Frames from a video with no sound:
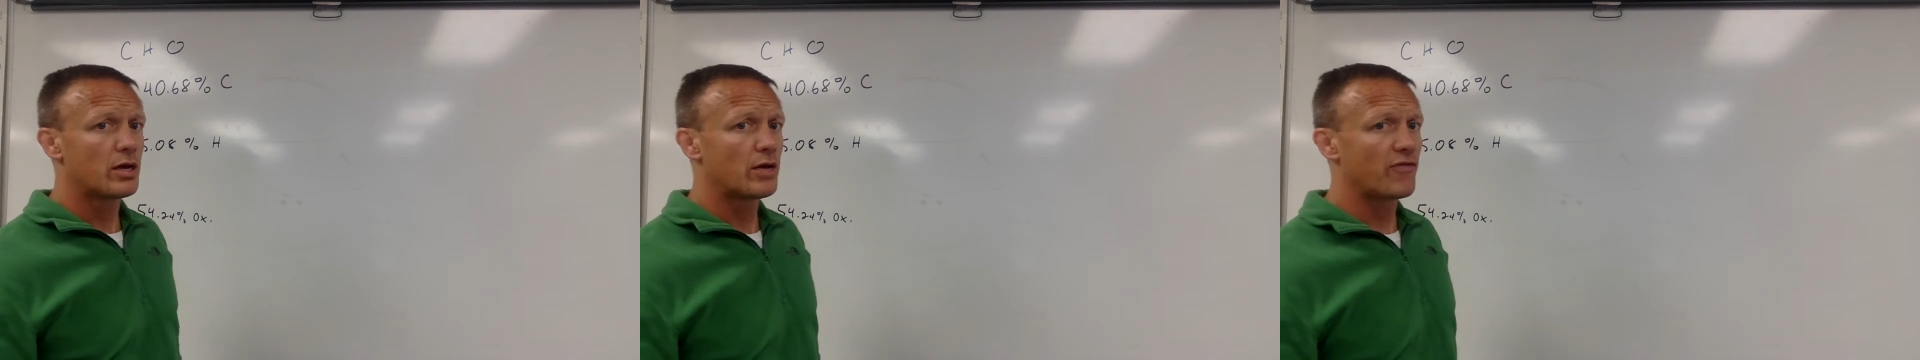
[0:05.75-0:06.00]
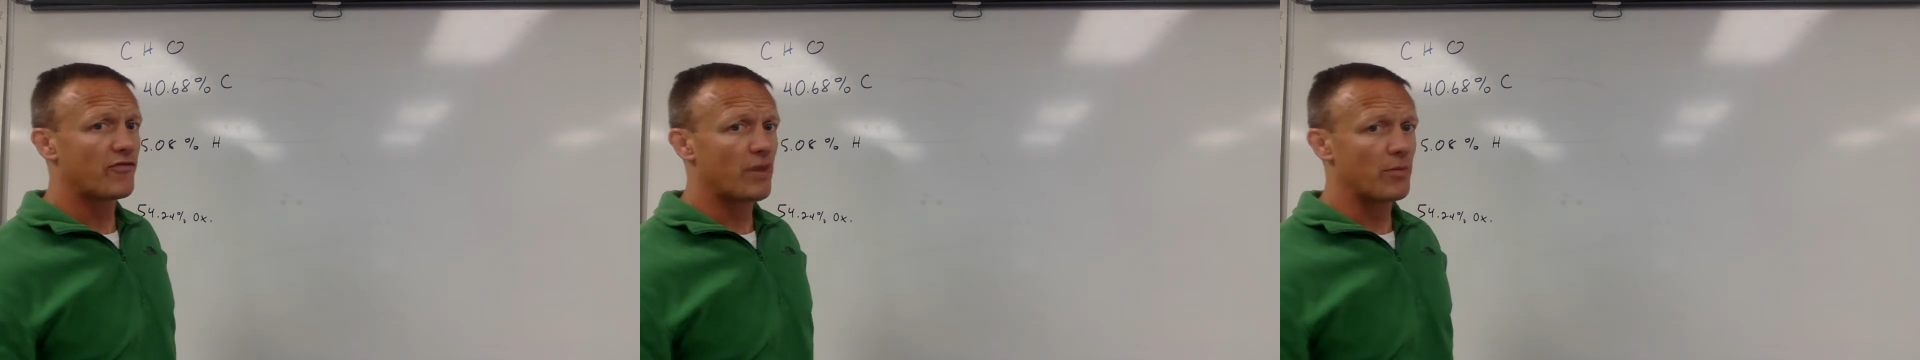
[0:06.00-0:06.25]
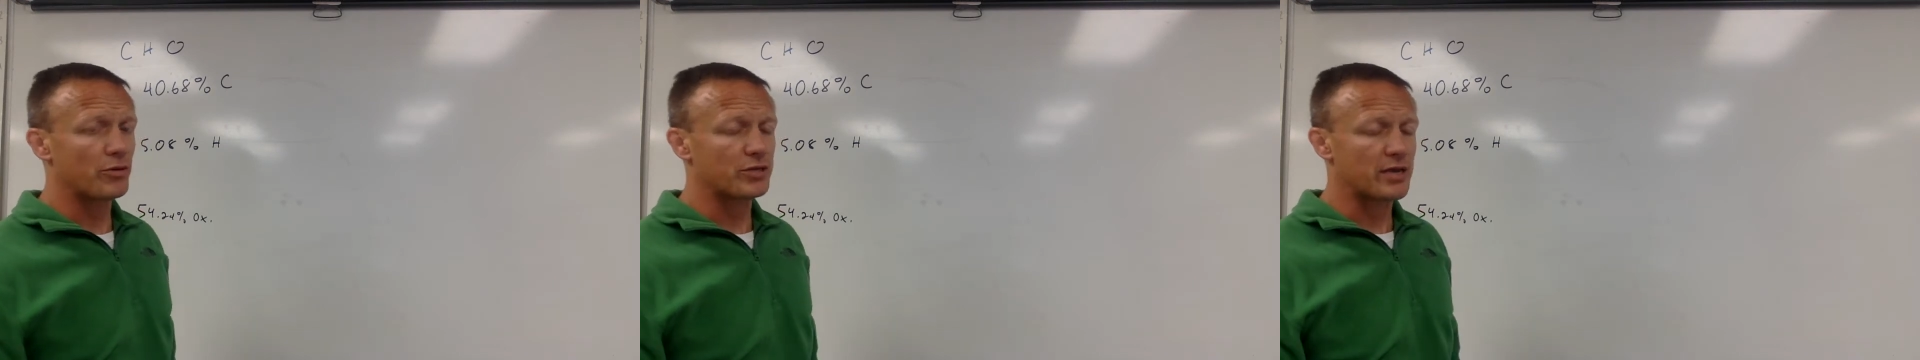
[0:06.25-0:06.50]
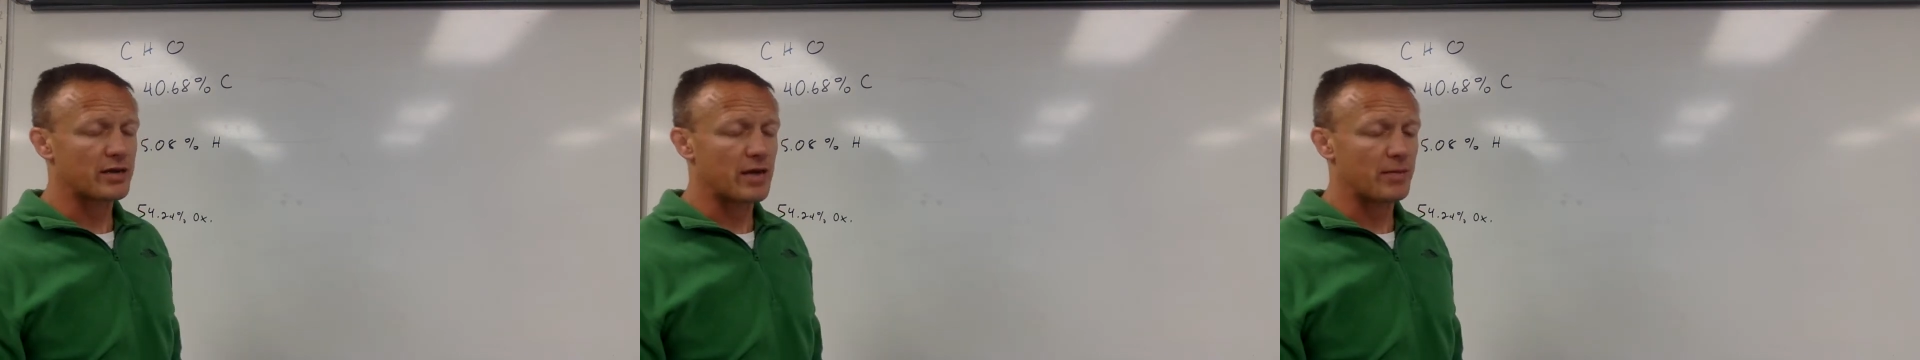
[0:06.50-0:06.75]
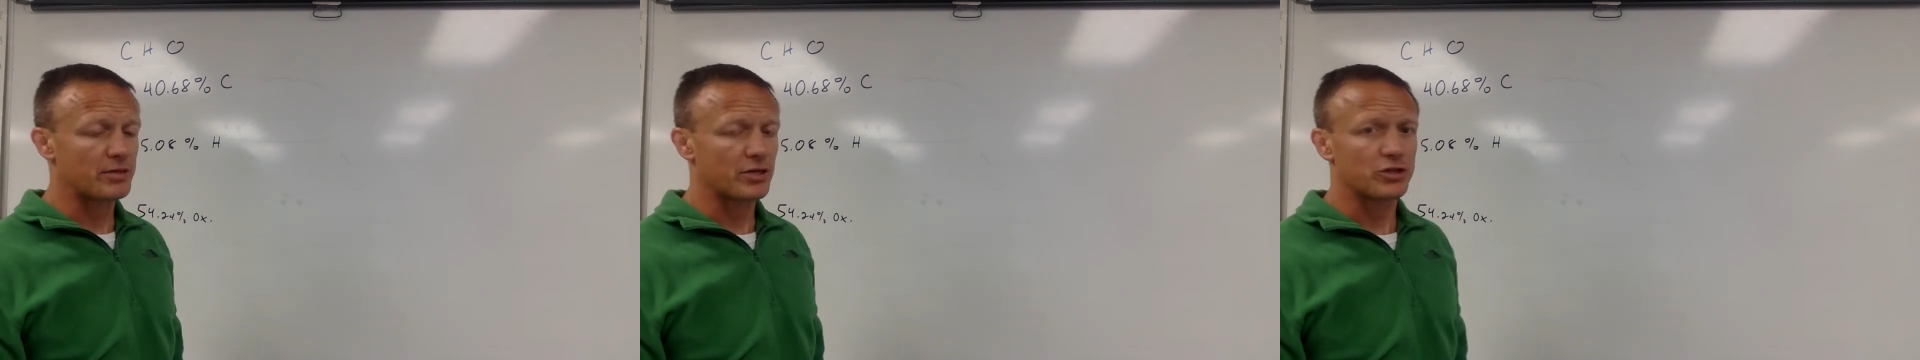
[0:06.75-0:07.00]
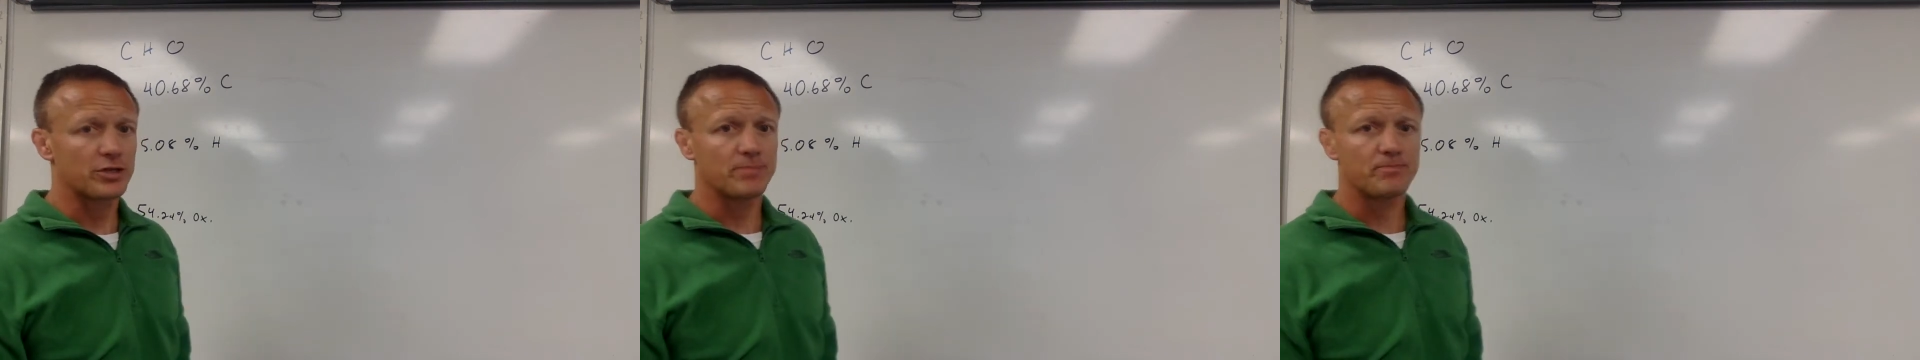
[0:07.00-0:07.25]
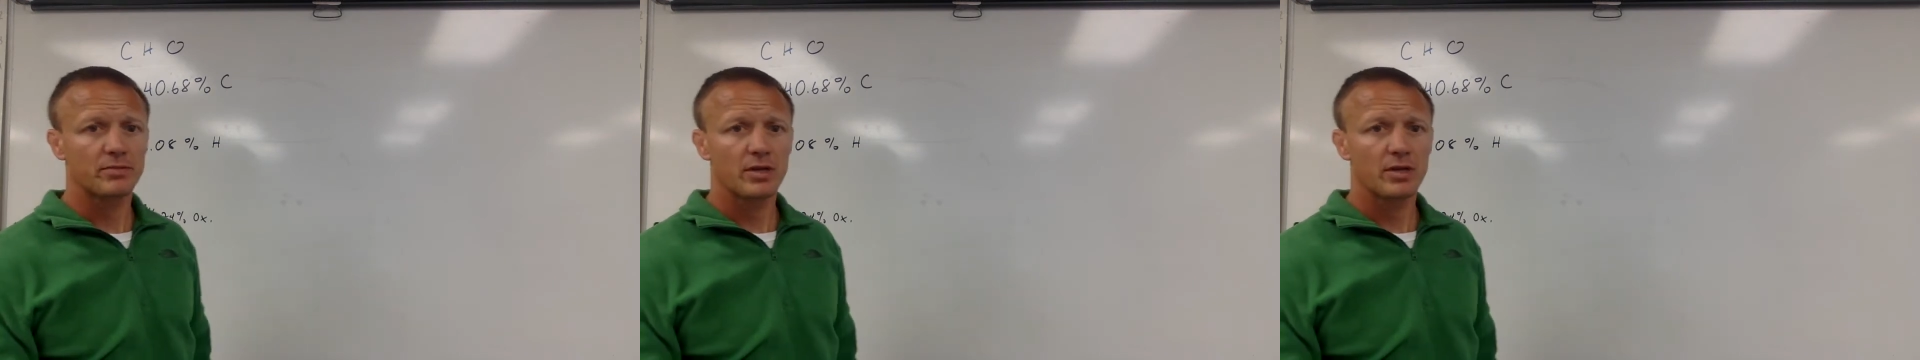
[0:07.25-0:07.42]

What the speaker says: from percent composition.